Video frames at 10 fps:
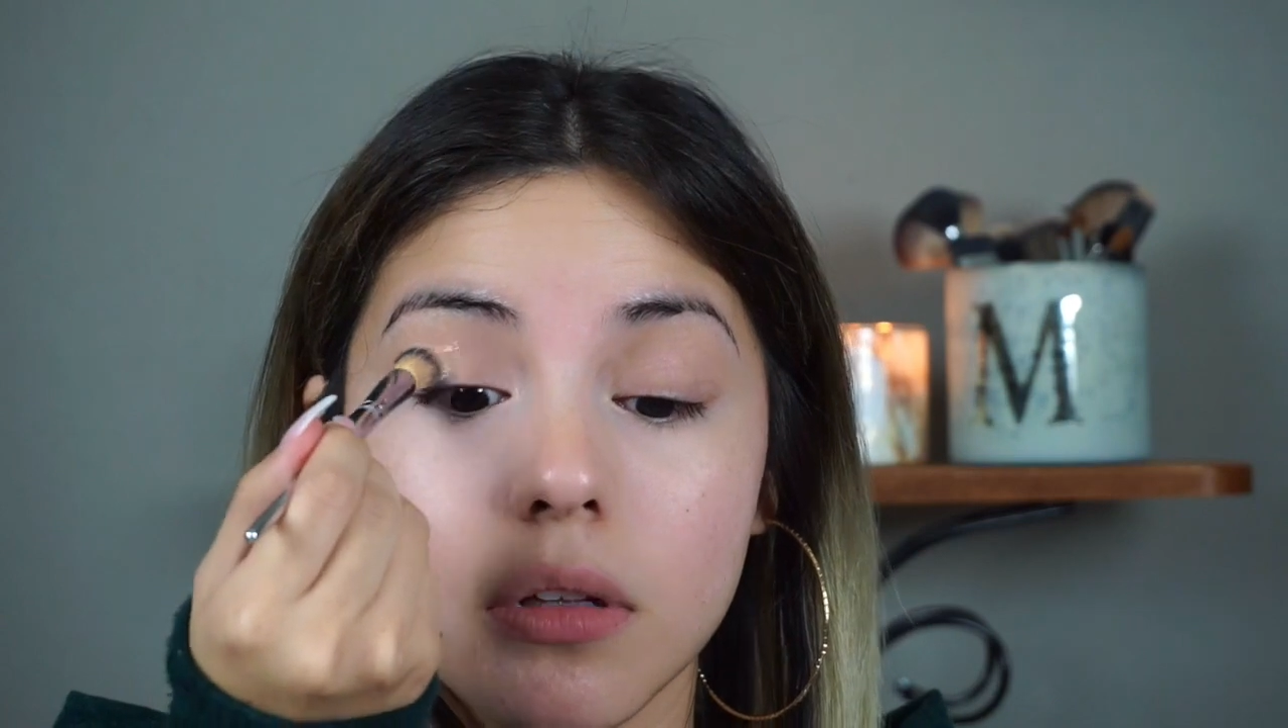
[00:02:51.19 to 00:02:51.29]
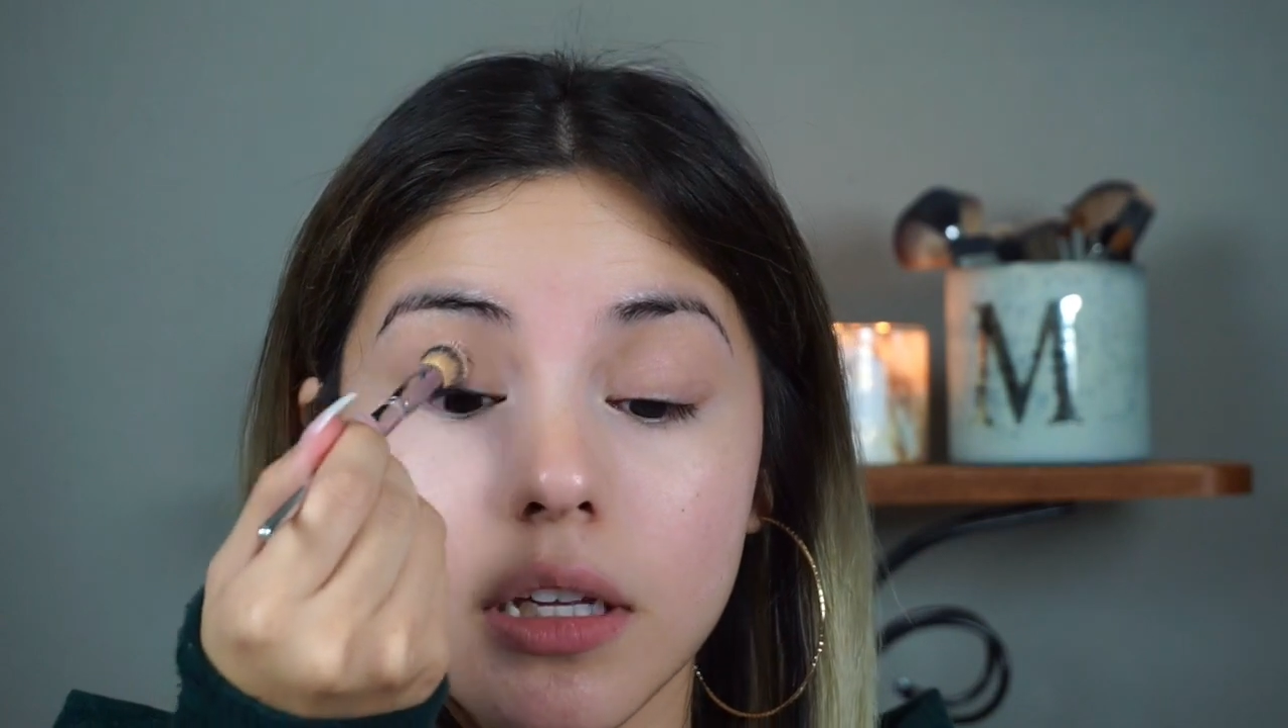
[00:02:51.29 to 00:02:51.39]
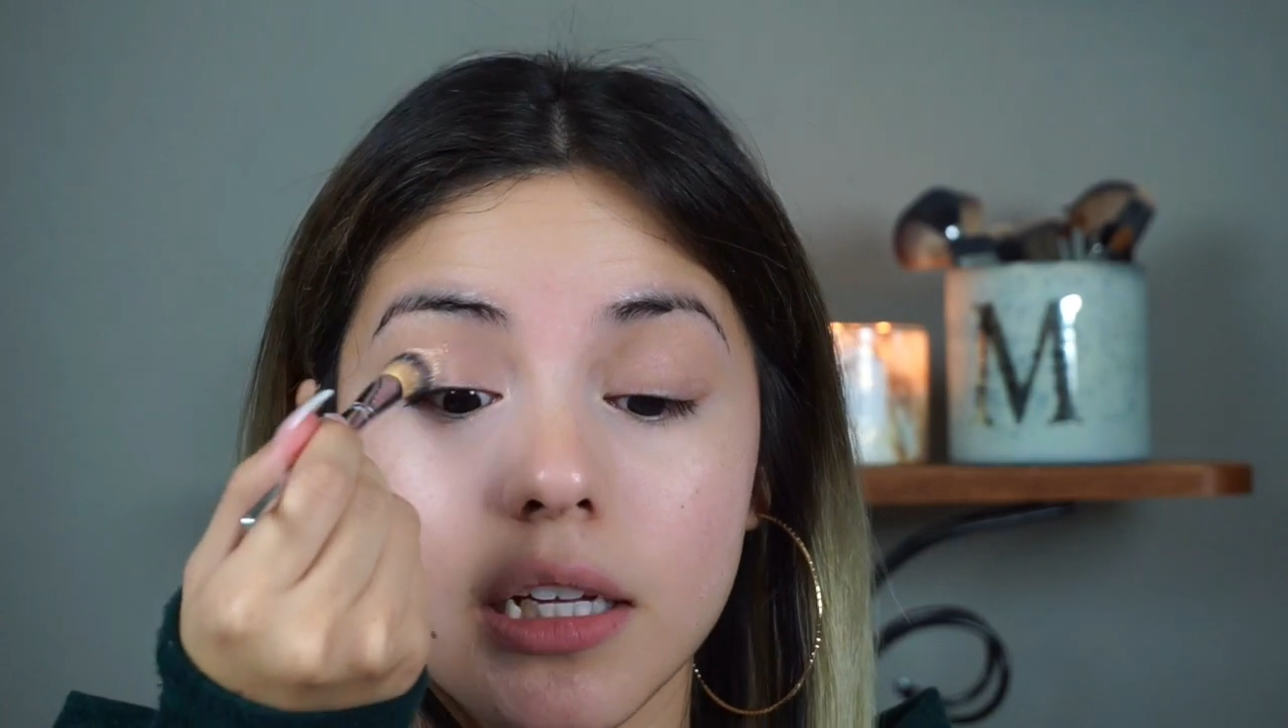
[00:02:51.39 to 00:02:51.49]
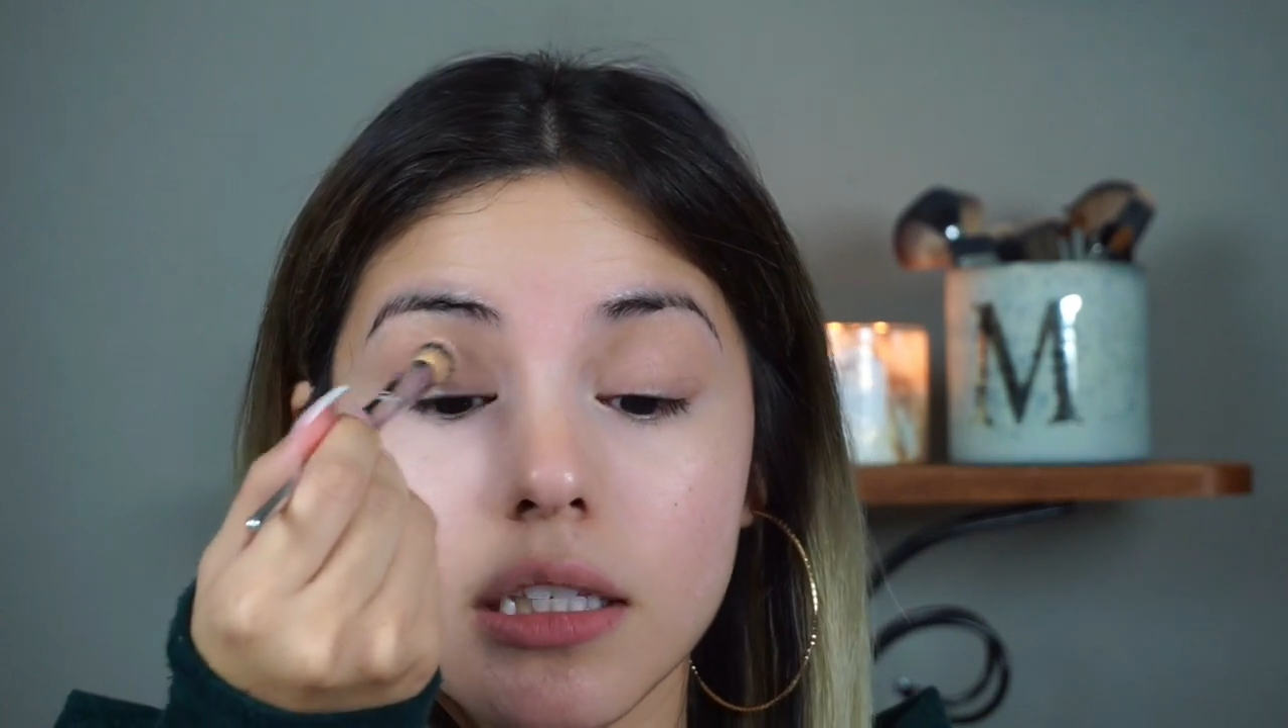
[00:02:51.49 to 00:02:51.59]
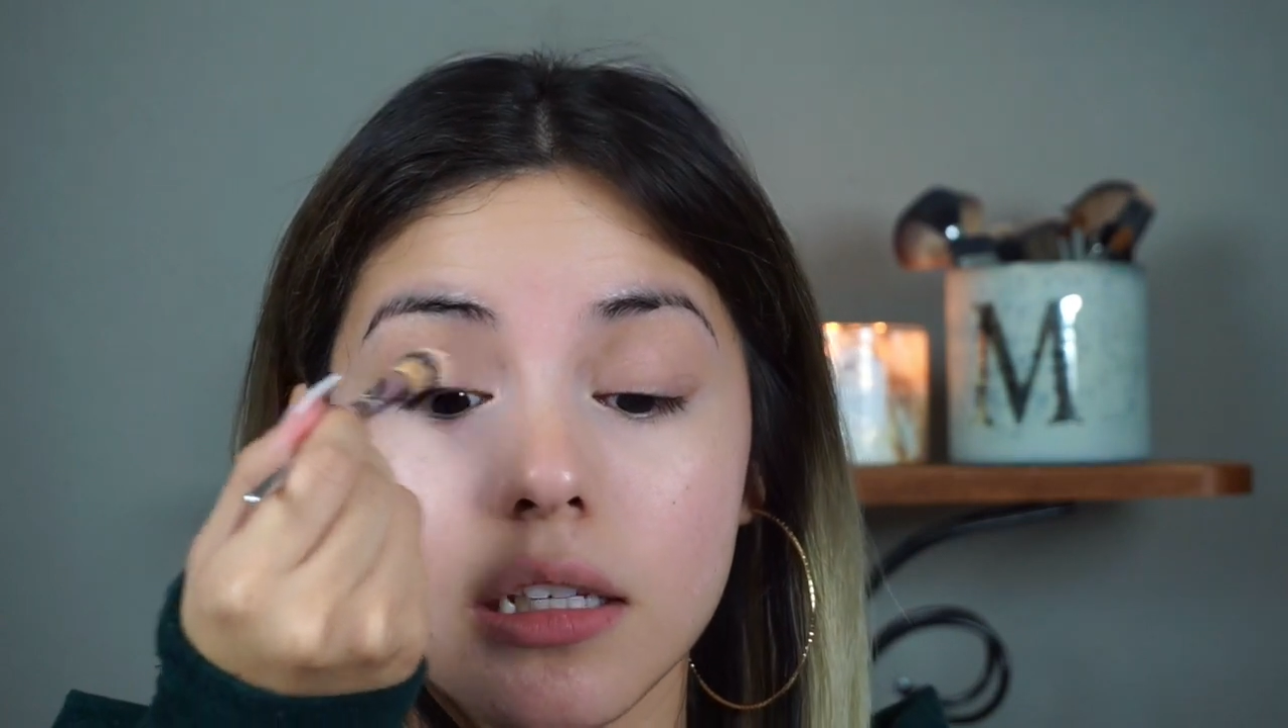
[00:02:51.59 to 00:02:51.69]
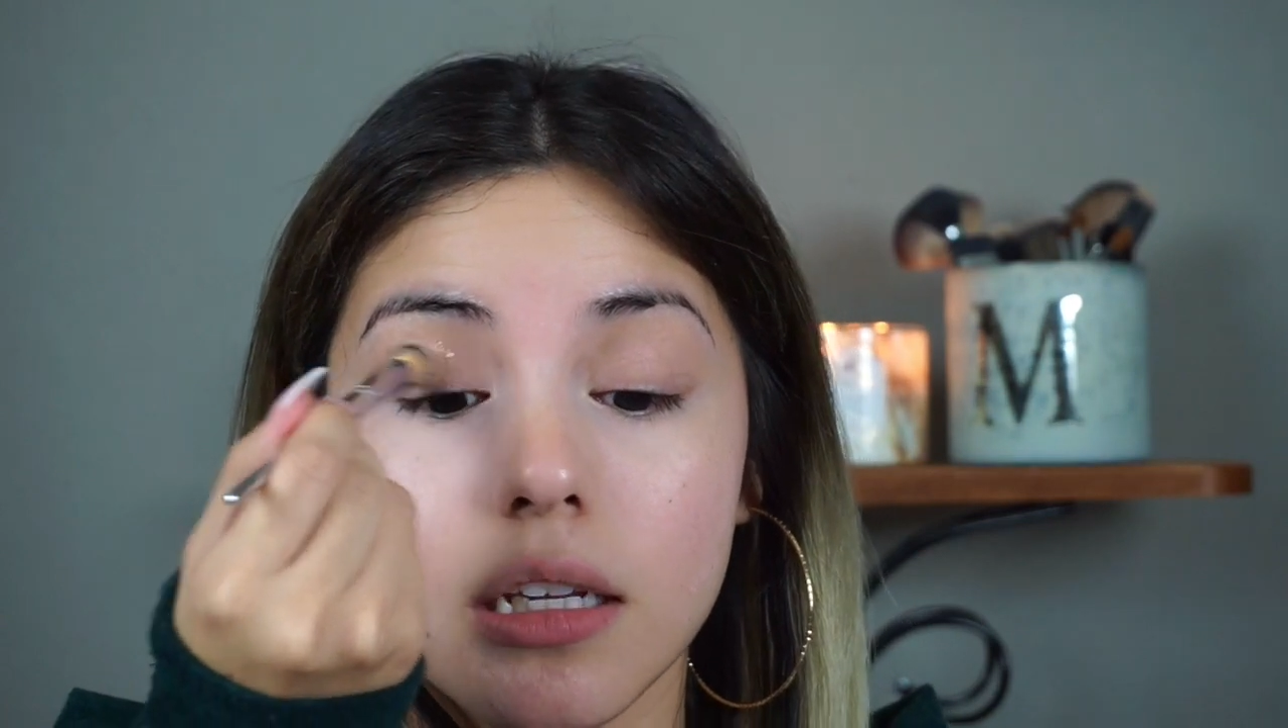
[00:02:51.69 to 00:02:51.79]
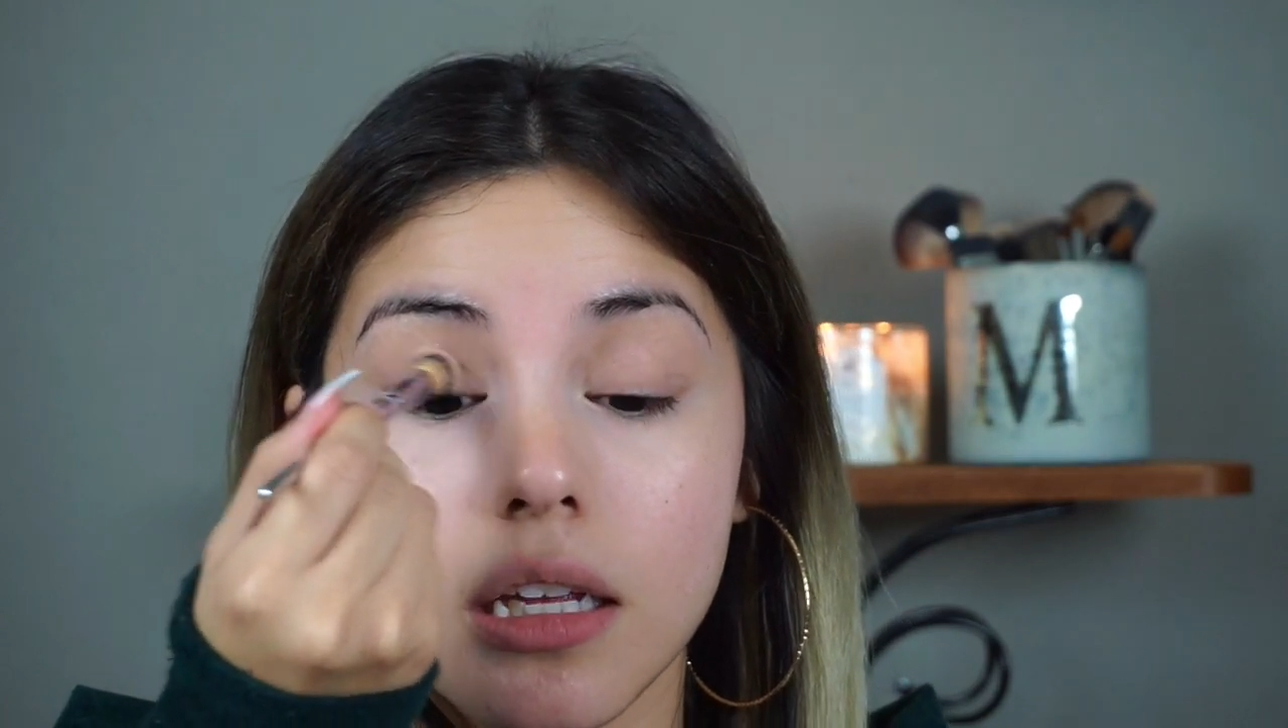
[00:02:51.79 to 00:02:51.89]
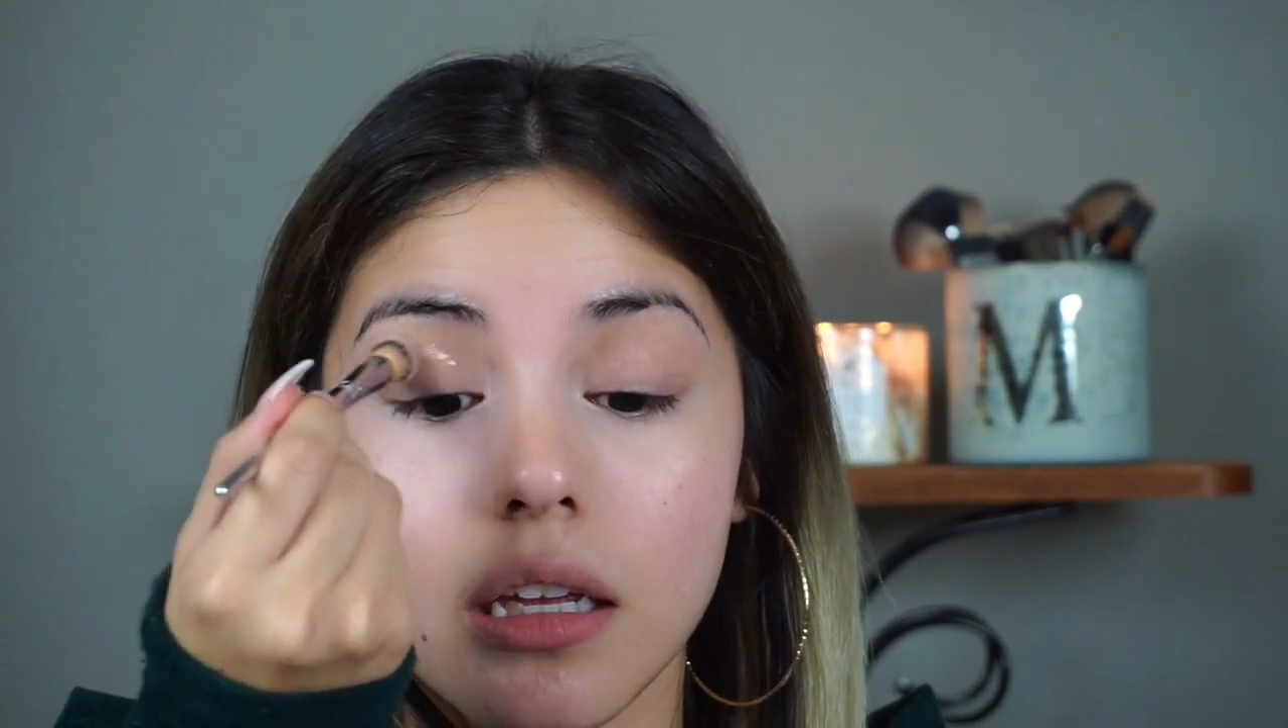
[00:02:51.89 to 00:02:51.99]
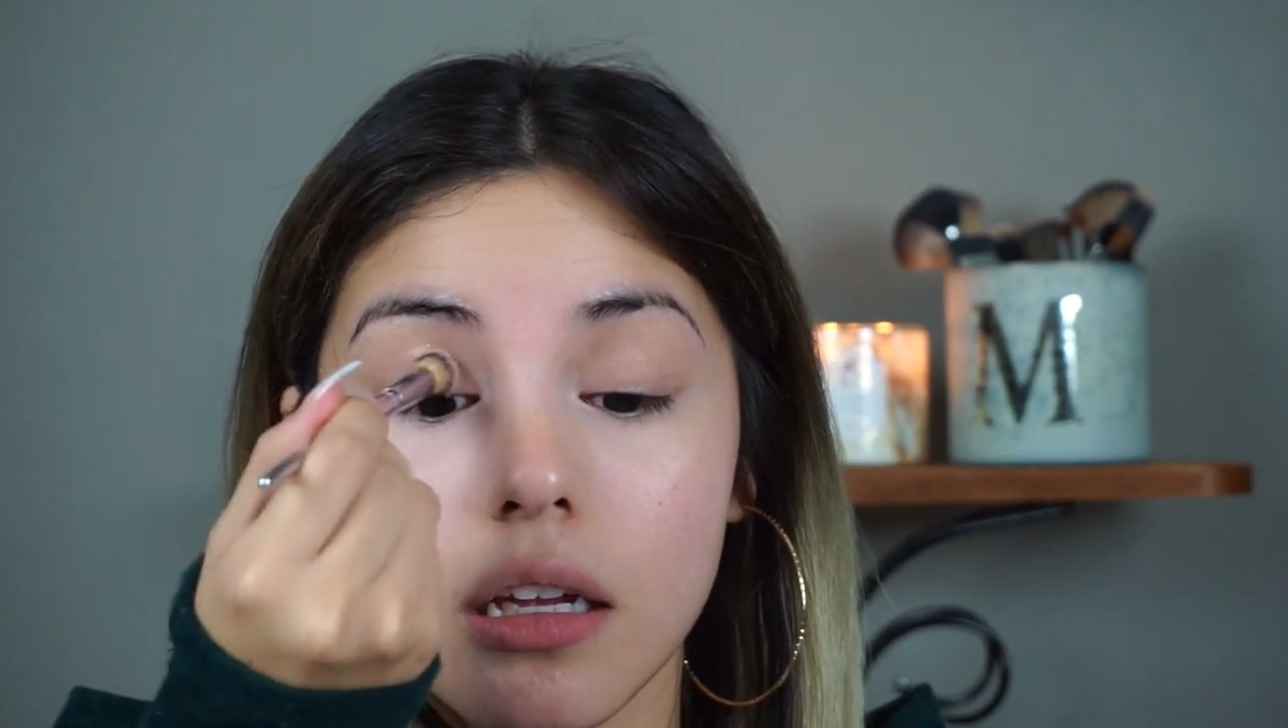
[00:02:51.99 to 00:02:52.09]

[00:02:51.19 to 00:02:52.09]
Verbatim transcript: place it